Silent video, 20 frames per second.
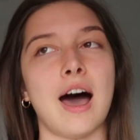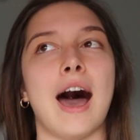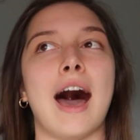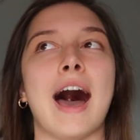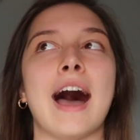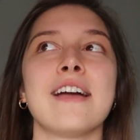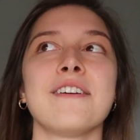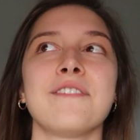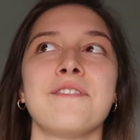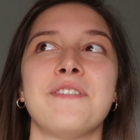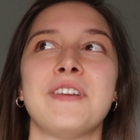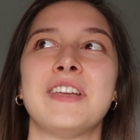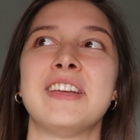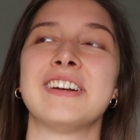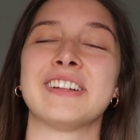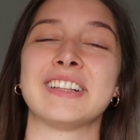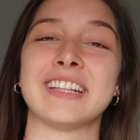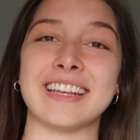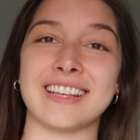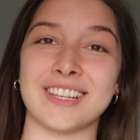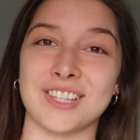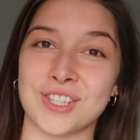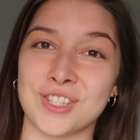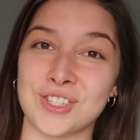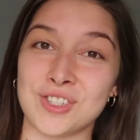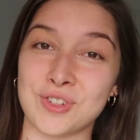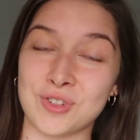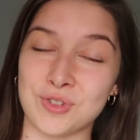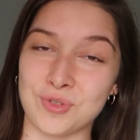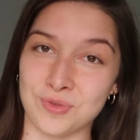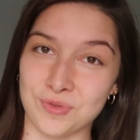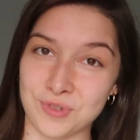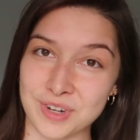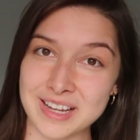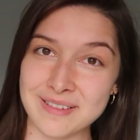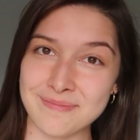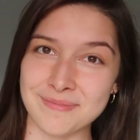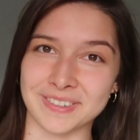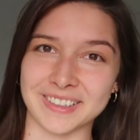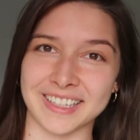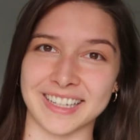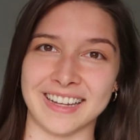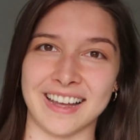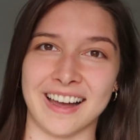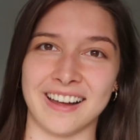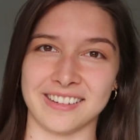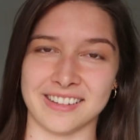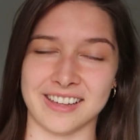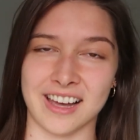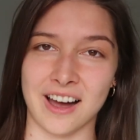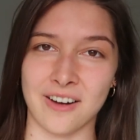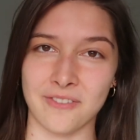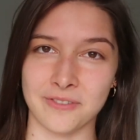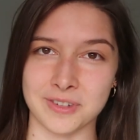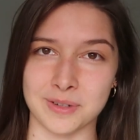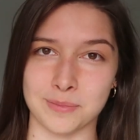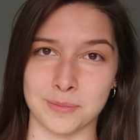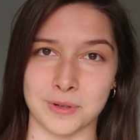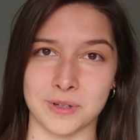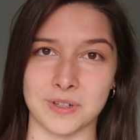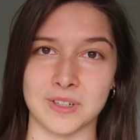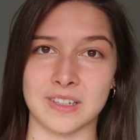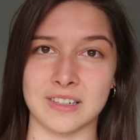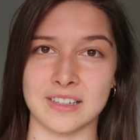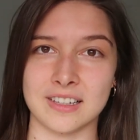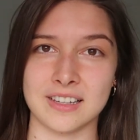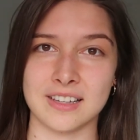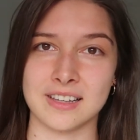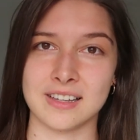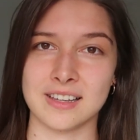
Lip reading: I feel extremely uncomfortable